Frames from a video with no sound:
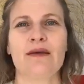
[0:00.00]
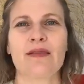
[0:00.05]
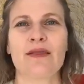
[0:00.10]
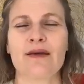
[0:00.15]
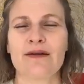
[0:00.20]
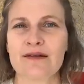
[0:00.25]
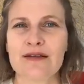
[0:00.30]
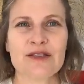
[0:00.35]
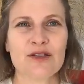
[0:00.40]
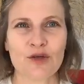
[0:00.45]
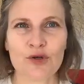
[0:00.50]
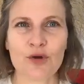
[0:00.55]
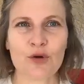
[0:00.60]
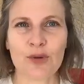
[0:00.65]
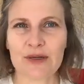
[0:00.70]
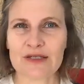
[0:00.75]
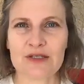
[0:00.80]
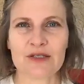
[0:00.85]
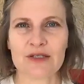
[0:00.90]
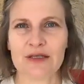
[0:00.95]
there is no
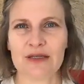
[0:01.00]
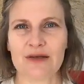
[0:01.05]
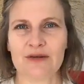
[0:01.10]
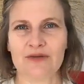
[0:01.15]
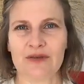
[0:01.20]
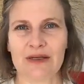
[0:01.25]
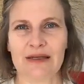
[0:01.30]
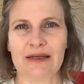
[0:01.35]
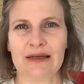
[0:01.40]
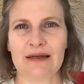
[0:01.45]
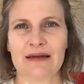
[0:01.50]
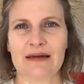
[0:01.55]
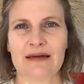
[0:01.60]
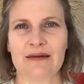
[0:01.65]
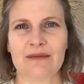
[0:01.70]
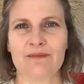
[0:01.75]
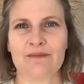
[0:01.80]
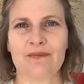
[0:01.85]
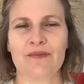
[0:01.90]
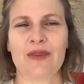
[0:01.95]
questioning of the
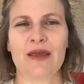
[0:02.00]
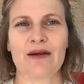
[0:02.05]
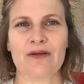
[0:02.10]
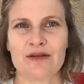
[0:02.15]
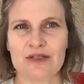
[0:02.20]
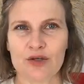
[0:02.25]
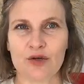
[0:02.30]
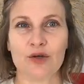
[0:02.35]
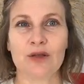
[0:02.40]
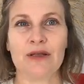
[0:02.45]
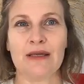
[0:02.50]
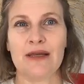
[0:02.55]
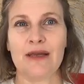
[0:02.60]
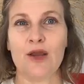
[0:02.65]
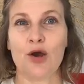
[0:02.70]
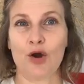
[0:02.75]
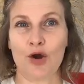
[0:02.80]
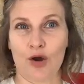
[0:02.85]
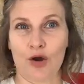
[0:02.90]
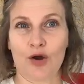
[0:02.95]
leader. There is
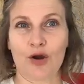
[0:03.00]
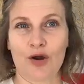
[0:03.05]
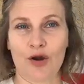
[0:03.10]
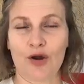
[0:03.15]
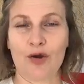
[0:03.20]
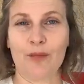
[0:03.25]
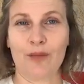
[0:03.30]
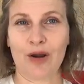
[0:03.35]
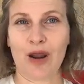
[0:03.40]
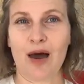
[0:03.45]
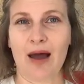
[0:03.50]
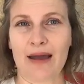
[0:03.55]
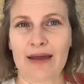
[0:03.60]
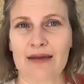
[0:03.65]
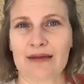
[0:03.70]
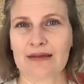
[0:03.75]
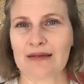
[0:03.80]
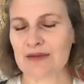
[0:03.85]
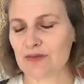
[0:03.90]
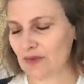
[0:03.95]
only
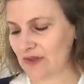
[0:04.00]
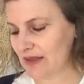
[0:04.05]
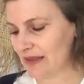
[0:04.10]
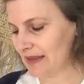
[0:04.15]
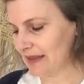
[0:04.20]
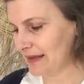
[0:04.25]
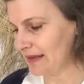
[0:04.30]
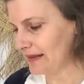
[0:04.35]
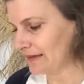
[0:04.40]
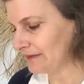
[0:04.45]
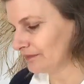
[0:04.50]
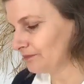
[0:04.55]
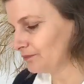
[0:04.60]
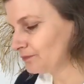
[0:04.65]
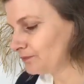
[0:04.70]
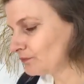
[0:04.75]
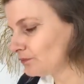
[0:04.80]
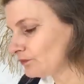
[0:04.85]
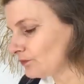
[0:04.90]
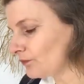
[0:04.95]
compliance with the leader.
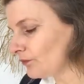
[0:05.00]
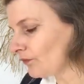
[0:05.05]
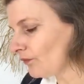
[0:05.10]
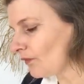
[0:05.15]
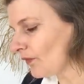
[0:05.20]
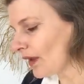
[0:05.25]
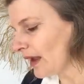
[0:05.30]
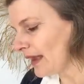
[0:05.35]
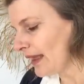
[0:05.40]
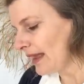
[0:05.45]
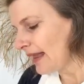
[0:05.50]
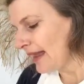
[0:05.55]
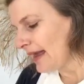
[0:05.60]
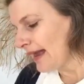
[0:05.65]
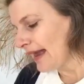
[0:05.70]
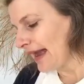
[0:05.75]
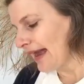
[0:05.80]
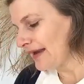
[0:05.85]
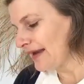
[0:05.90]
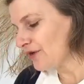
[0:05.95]

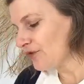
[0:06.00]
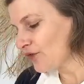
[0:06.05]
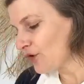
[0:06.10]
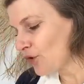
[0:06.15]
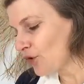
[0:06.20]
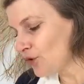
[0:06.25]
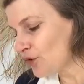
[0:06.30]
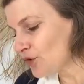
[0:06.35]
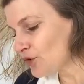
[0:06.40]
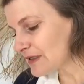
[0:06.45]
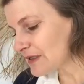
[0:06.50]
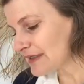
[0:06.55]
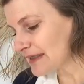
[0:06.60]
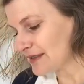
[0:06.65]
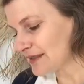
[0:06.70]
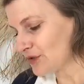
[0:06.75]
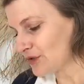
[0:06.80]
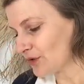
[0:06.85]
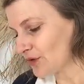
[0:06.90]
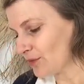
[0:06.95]
And of course,
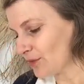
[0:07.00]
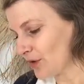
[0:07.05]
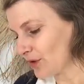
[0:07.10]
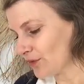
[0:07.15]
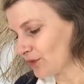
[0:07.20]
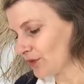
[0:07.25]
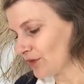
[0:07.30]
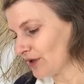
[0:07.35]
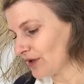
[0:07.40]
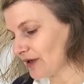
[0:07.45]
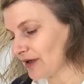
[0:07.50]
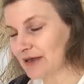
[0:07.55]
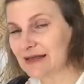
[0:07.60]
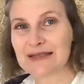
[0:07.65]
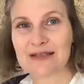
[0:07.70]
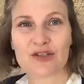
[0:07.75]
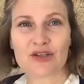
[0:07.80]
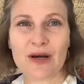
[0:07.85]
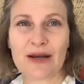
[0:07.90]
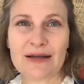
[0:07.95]
that's not a model that
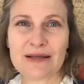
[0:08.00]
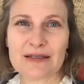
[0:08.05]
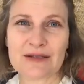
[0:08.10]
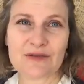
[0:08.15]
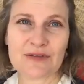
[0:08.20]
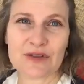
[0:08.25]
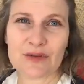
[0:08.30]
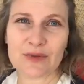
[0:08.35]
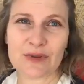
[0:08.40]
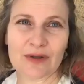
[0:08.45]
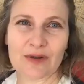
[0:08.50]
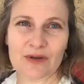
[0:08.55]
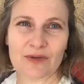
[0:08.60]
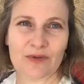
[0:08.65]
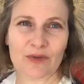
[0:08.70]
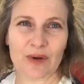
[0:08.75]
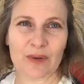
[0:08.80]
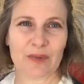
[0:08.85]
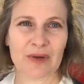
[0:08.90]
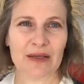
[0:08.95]
is attractive to a lot
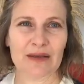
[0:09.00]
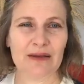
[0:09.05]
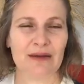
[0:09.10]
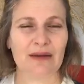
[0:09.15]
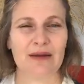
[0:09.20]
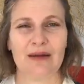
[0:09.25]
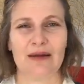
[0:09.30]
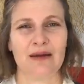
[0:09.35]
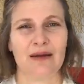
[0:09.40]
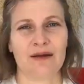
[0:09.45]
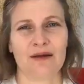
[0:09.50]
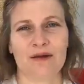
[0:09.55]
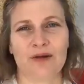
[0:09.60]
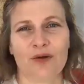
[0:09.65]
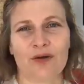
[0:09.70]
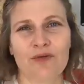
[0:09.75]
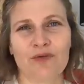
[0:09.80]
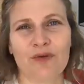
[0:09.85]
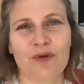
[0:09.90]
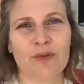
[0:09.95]
of women. A
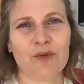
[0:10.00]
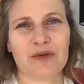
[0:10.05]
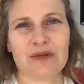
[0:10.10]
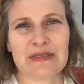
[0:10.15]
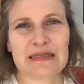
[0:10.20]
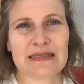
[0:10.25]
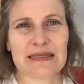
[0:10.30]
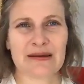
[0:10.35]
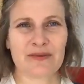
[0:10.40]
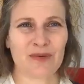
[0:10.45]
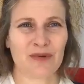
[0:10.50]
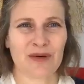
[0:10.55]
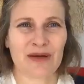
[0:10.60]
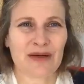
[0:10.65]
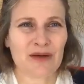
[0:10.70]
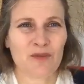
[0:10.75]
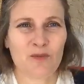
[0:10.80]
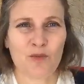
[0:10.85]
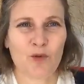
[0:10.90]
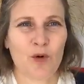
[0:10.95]
lot of women say, well, I
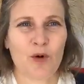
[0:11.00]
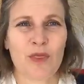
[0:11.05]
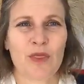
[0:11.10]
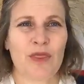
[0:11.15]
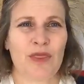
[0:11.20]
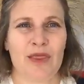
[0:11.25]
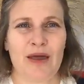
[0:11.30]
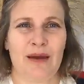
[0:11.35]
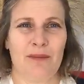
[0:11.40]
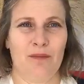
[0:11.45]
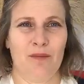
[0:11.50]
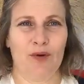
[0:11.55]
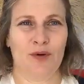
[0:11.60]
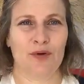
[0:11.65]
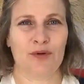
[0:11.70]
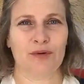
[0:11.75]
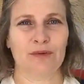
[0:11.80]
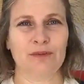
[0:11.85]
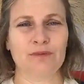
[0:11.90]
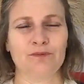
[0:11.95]
don't want that
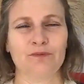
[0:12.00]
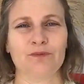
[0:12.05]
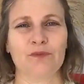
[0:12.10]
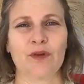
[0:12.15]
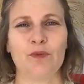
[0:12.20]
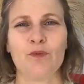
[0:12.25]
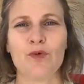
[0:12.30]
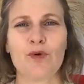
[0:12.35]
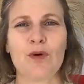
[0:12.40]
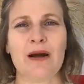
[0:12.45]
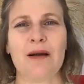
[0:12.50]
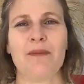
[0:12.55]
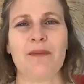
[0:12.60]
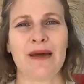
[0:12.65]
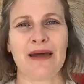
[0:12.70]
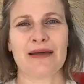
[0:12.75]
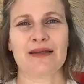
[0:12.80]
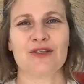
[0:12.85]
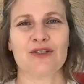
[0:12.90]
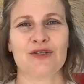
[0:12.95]
model. And we'll come
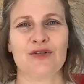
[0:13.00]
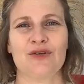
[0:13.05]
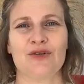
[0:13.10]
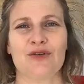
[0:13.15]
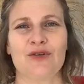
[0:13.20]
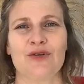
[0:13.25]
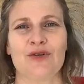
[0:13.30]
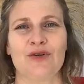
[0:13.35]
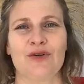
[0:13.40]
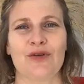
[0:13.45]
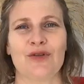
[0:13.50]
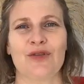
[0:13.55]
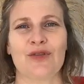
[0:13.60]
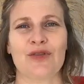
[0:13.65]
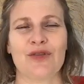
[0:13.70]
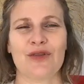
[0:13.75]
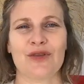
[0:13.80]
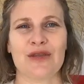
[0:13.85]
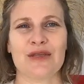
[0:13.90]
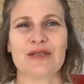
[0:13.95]
back to
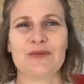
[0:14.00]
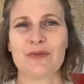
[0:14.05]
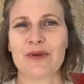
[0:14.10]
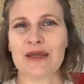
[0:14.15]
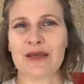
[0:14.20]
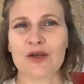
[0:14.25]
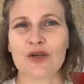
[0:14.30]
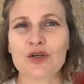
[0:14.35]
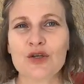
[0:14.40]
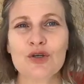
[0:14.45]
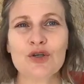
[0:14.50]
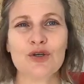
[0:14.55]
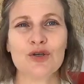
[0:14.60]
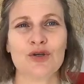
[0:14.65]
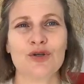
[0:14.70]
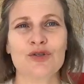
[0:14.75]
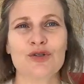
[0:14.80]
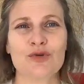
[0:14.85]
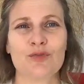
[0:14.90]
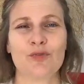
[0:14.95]
this being a
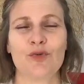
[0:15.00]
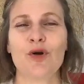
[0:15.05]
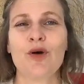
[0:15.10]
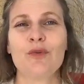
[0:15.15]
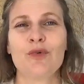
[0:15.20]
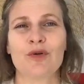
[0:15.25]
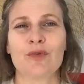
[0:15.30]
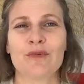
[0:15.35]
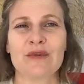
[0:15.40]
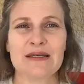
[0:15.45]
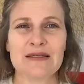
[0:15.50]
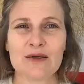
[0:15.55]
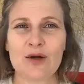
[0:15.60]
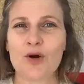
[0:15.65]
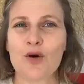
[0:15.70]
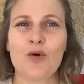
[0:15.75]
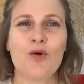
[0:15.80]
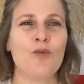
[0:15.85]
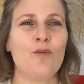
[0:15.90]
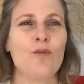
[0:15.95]
huge problem, this
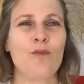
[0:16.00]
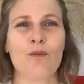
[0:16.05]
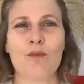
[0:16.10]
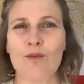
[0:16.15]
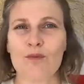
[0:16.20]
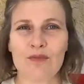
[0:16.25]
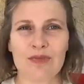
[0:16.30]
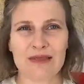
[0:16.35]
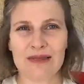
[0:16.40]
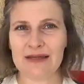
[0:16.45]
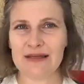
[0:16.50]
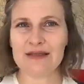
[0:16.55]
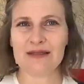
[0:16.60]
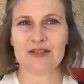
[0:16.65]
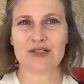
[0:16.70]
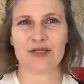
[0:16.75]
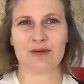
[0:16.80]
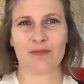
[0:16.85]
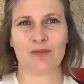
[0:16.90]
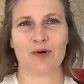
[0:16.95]
whole
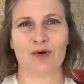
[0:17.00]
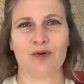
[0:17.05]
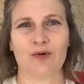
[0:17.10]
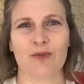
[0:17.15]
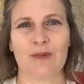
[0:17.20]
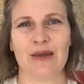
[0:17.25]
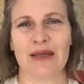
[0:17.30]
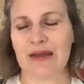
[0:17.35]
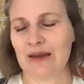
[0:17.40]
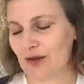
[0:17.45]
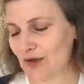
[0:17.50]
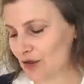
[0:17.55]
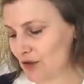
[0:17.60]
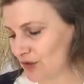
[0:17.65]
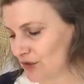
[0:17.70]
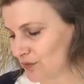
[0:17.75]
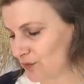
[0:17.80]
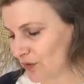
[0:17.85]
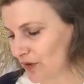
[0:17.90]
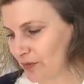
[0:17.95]
leadership model being a
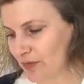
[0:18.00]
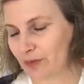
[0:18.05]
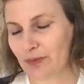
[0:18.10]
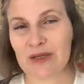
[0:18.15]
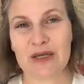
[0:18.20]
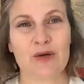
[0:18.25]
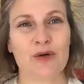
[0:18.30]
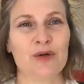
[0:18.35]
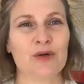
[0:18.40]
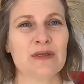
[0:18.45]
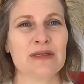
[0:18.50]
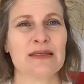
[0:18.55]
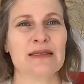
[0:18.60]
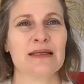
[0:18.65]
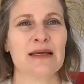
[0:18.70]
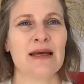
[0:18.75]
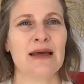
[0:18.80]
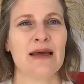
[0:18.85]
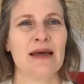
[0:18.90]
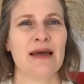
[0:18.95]
huge problem,
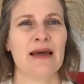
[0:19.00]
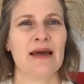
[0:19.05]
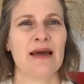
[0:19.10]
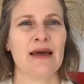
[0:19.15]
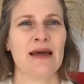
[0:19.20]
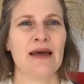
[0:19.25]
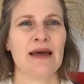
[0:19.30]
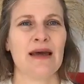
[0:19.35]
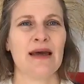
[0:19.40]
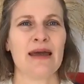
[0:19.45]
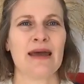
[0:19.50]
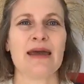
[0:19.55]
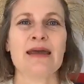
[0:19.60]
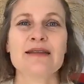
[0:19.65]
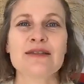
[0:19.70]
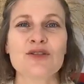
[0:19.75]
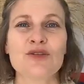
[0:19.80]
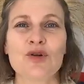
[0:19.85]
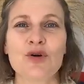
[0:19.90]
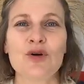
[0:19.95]
because
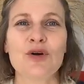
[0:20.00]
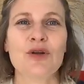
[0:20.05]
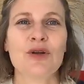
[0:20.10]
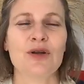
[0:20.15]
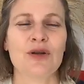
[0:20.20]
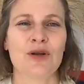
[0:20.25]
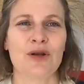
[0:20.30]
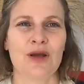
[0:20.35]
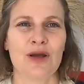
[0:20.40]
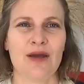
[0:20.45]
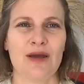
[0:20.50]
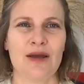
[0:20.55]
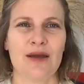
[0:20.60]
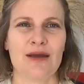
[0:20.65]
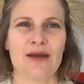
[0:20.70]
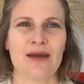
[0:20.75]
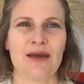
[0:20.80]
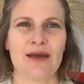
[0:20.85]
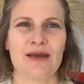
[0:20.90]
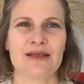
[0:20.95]
it's not
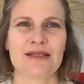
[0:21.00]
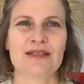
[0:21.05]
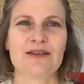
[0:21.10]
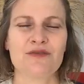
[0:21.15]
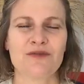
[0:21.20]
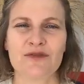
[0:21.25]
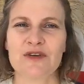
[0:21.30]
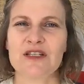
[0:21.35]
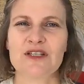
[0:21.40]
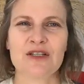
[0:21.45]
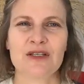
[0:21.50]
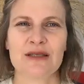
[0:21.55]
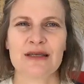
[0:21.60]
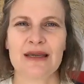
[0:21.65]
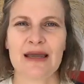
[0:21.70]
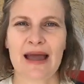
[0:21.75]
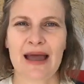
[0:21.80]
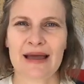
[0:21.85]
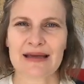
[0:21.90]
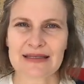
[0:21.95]

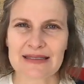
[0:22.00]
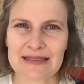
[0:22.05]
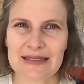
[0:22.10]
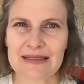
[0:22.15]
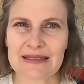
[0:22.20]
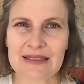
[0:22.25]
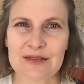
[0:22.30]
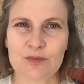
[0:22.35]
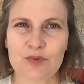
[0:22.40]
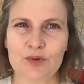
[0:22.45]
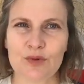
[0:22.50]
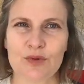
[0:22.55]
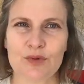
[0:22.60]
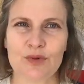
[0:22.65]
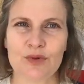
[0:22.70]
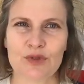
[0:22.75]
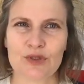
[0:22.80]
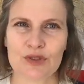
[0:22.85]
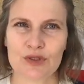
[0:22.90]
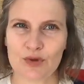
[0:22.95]
sufficiently
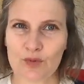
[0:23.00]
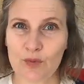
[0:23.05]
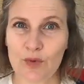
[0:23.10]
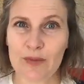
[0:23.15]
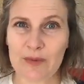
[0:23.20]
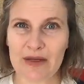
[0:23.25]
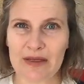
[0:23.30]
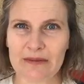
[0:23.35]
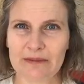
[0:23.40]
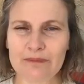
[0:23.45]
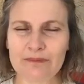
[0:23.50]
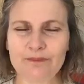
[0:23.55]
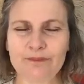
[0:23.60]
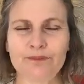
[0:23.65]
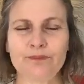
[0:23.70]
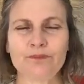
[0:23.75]
accessible to women.